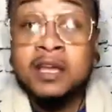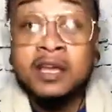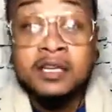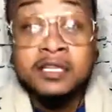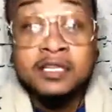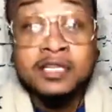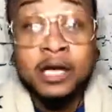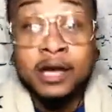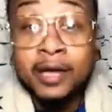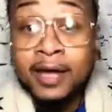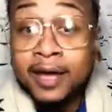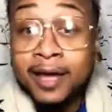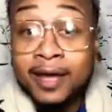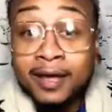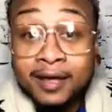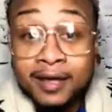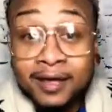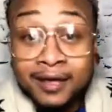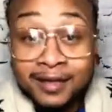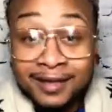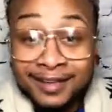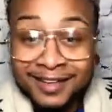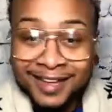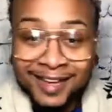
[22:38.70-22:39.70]
So yeah,
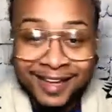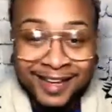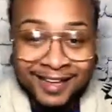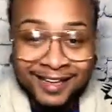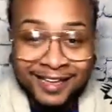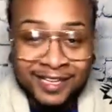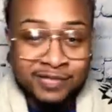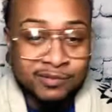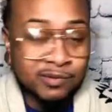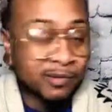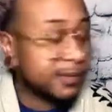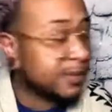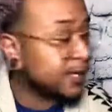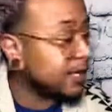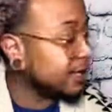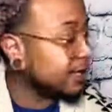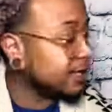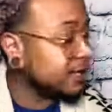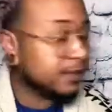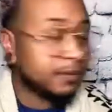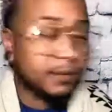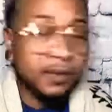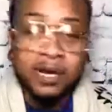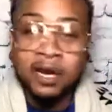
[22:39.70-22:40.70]
that's what we're gonna
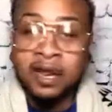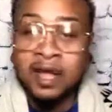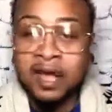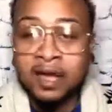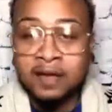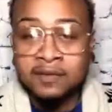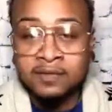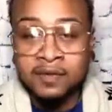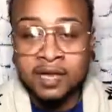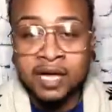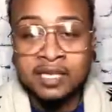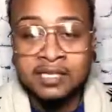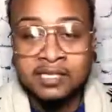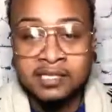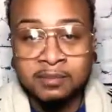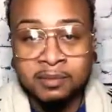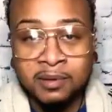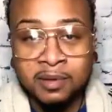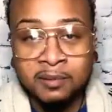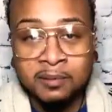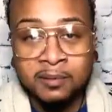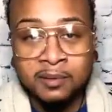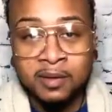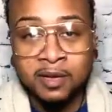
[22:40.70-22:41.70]
do. We're gonna have lots of
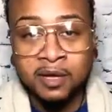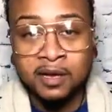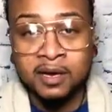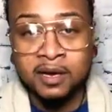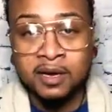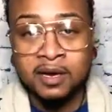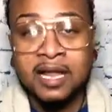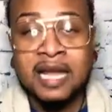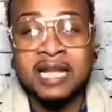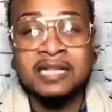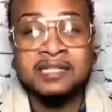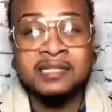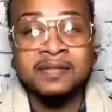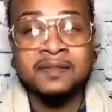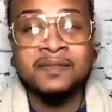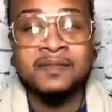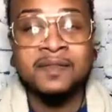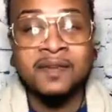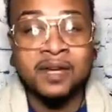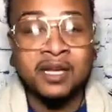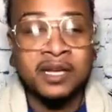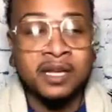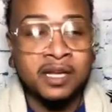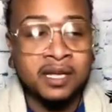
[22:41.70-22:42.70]
people here, lots of
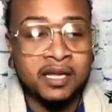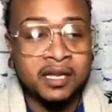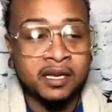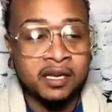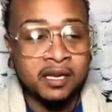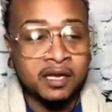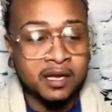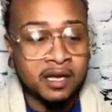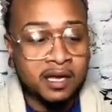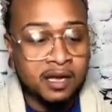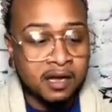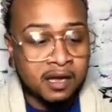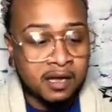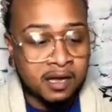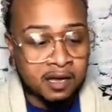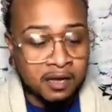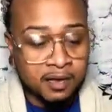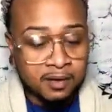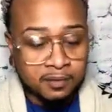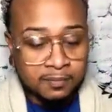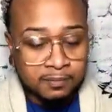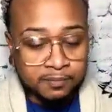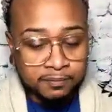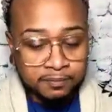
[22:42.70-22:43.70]

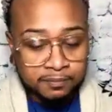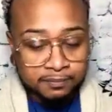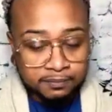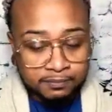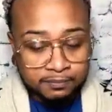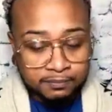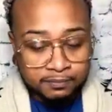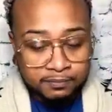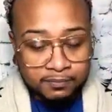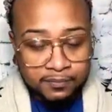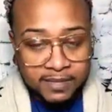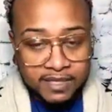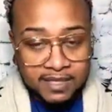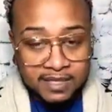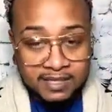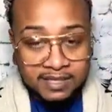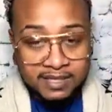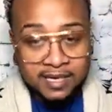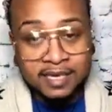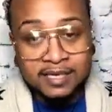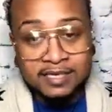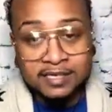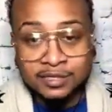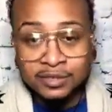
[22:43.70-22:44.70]
fun.
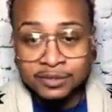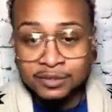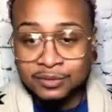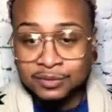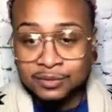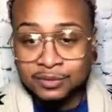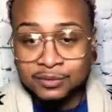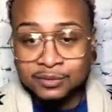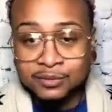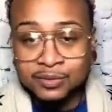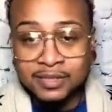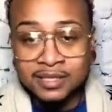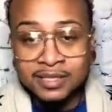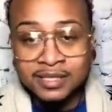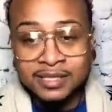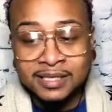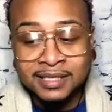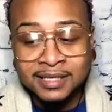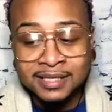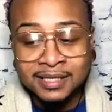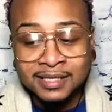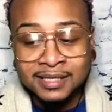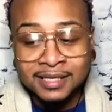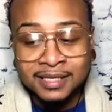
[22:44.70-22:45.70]
Stay tuned.
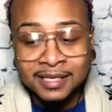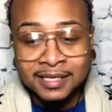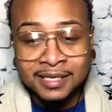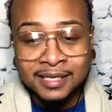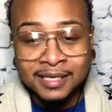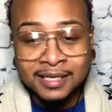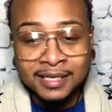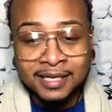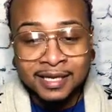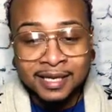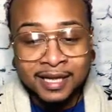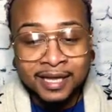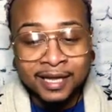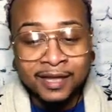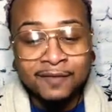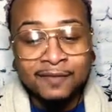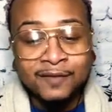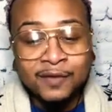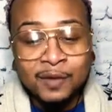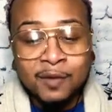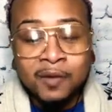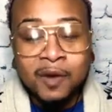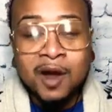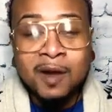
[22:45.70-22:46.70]

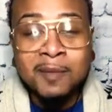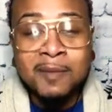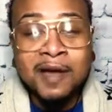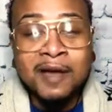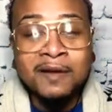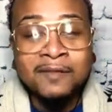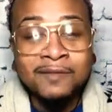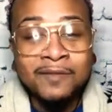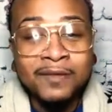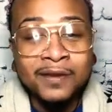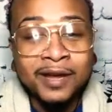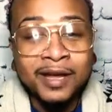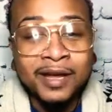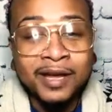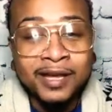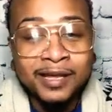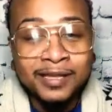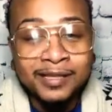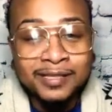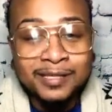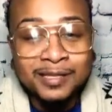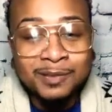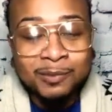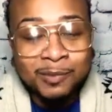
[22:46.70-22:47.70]
If you are my
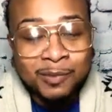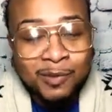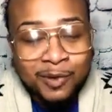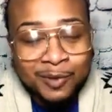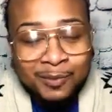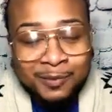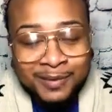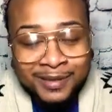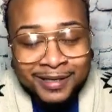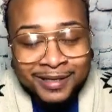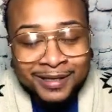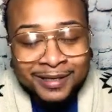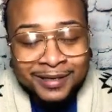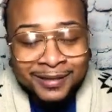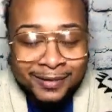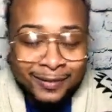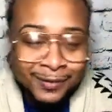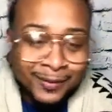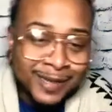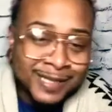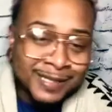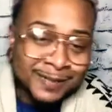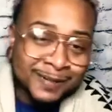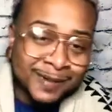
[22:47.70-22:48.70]
friend, support me,
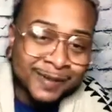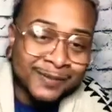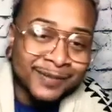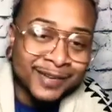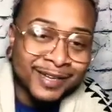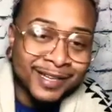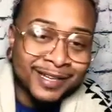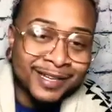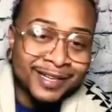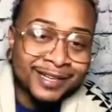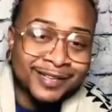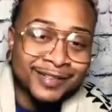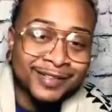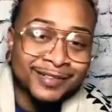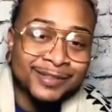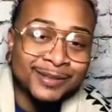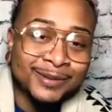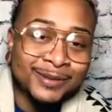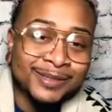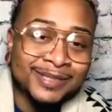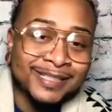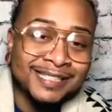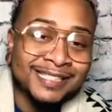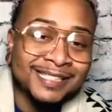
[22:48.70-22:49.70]
watch my
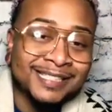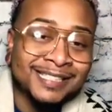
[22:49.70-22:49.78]
videos.